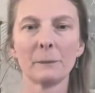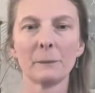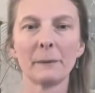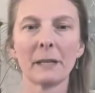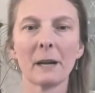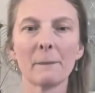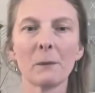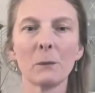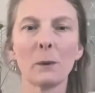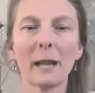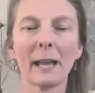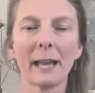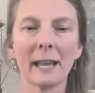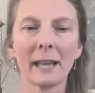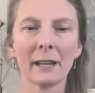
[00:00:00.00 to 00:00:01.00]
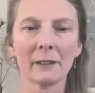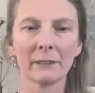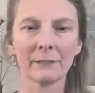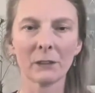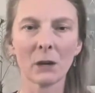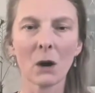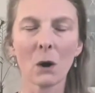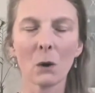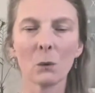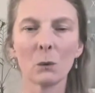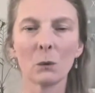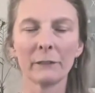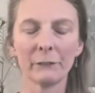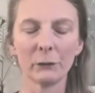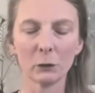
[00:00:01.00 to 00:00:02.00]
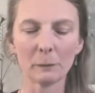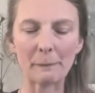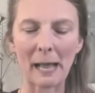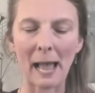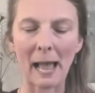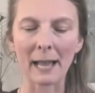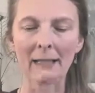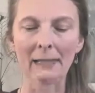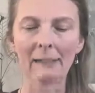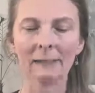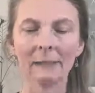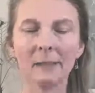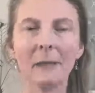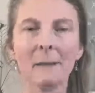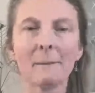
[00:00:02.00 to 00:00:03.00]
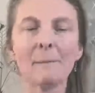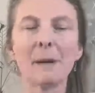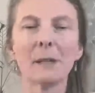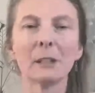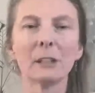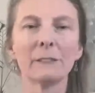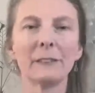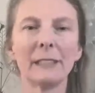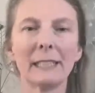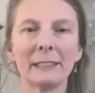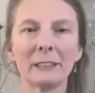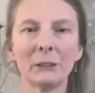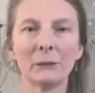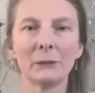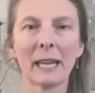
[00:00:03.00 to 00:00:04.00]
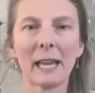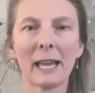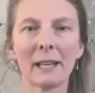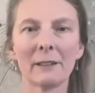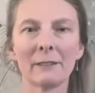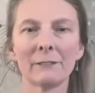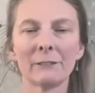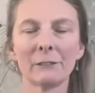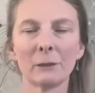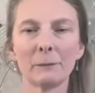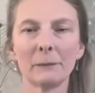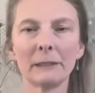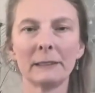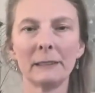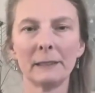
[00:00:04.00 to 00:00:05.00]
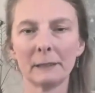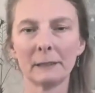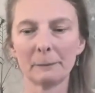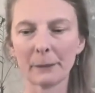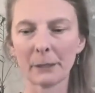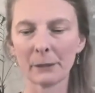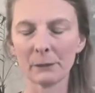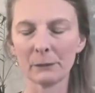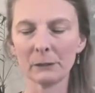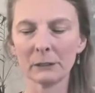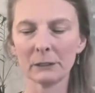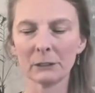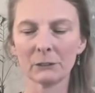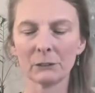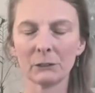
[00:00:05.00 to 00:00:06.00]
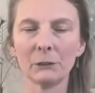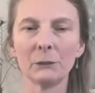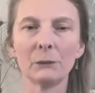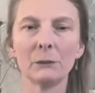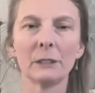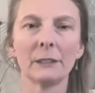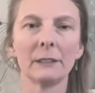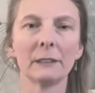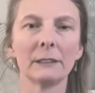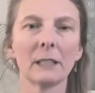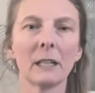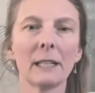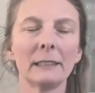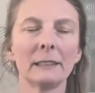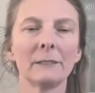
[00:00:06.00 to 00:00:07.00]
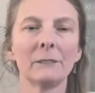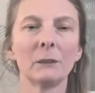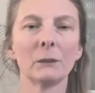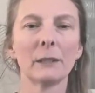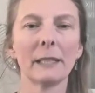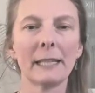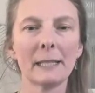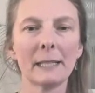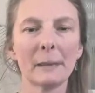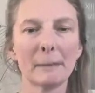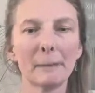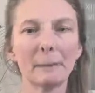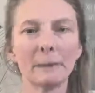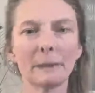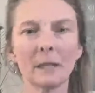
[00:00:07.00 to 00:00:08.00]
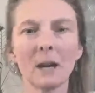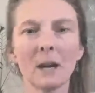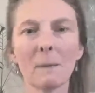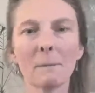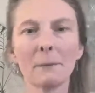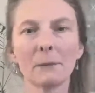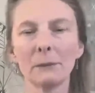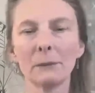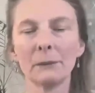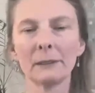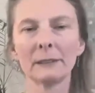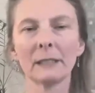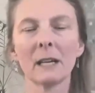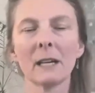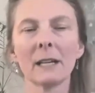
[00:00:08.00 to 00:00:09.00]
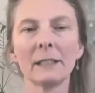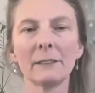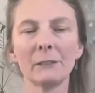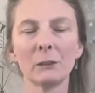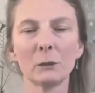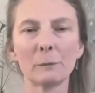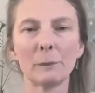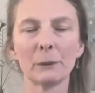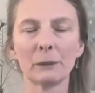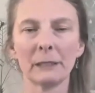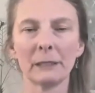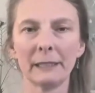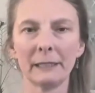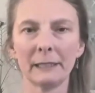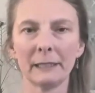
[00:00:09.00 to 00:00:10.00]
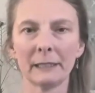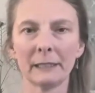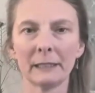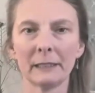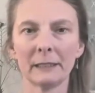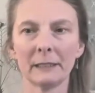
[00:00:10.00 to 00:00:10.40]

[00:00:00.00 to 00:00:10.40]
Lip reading: So become aware of the whole of your back, as much of it as you can, from the sit bones through to the sides of your hips, up through the side of your body,